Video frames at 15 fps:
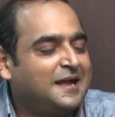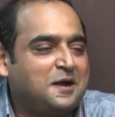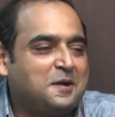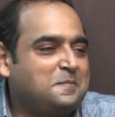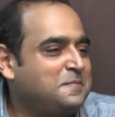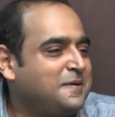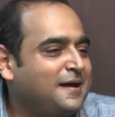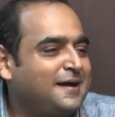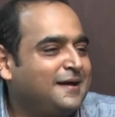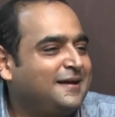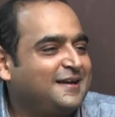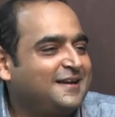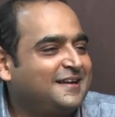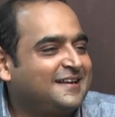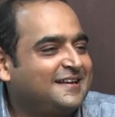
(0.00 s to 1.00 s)
irukku. So
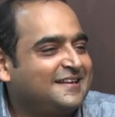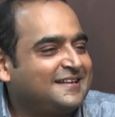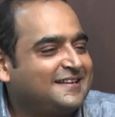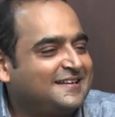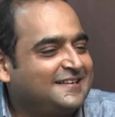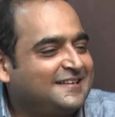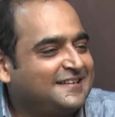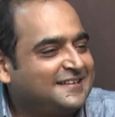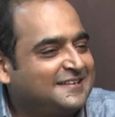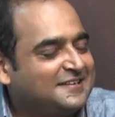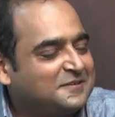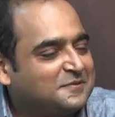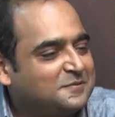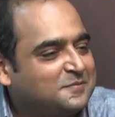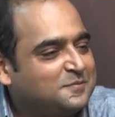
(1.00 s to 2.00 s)
avaru eppadi and the
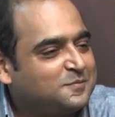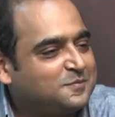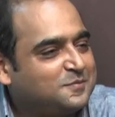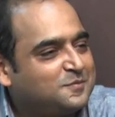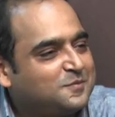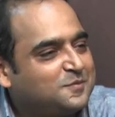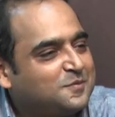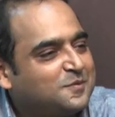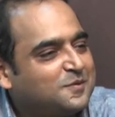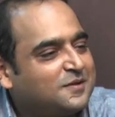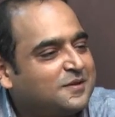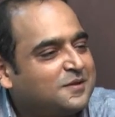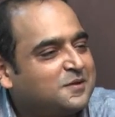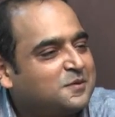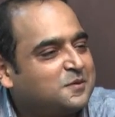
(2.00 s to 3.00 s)
negative role ku vandu
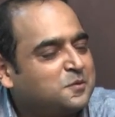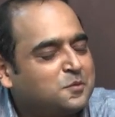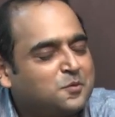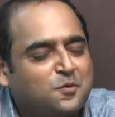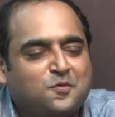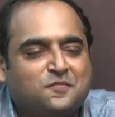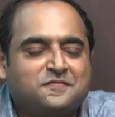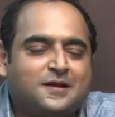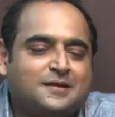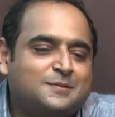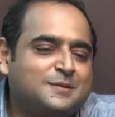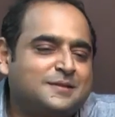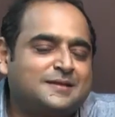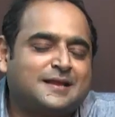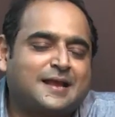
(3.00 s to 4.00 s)
ready aanaru.
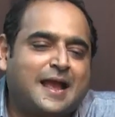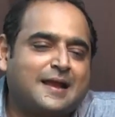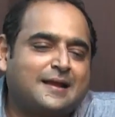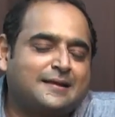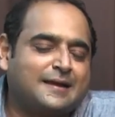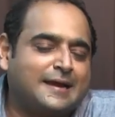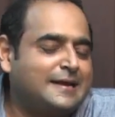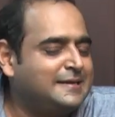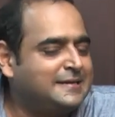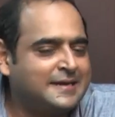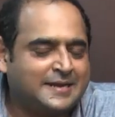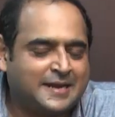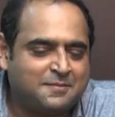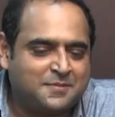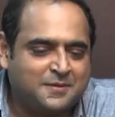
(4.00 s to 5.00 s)
Adu vandu
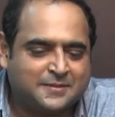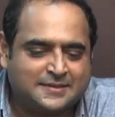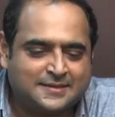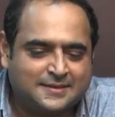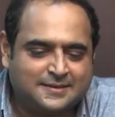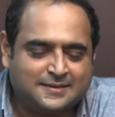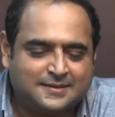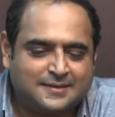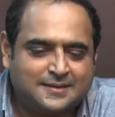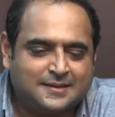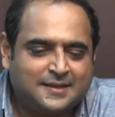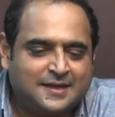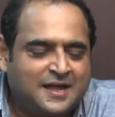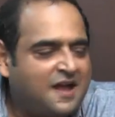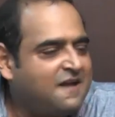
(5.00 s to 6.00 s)
editing time la vandu
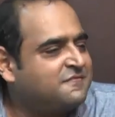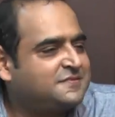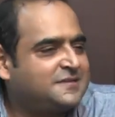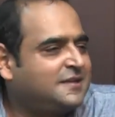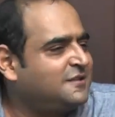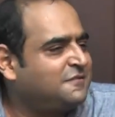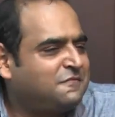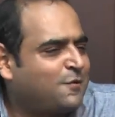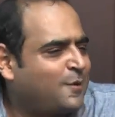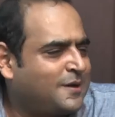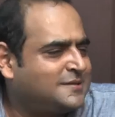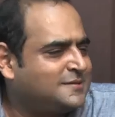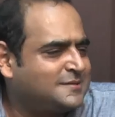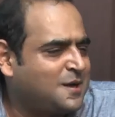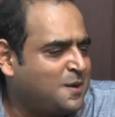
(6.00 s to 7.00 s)
I've seen the
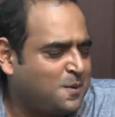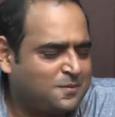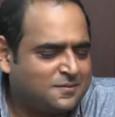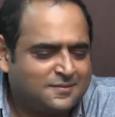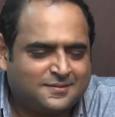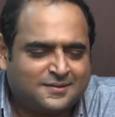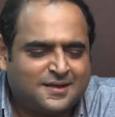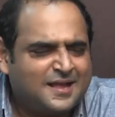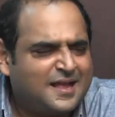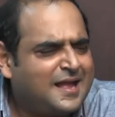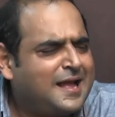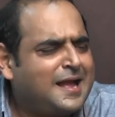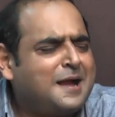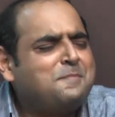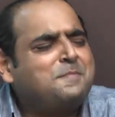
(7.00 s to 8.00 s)
footage now.
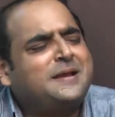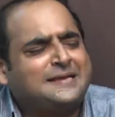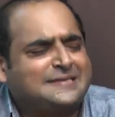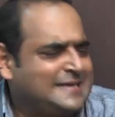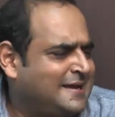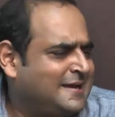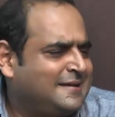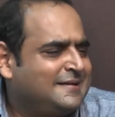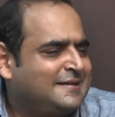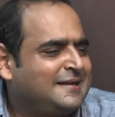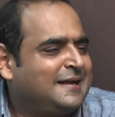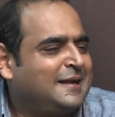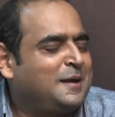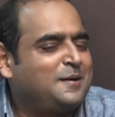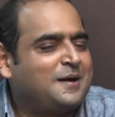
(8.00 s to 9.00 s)
Amazing.
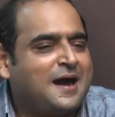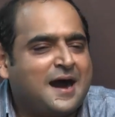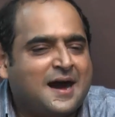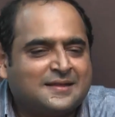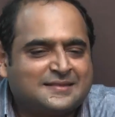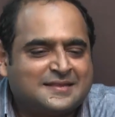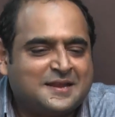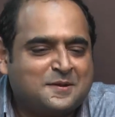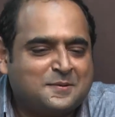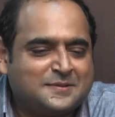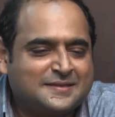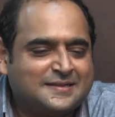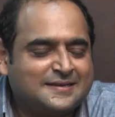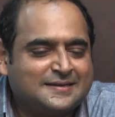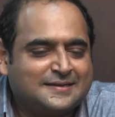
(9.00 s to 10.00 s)
uh, Athreya
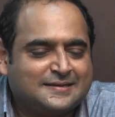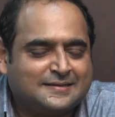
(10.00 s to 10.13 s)
vandu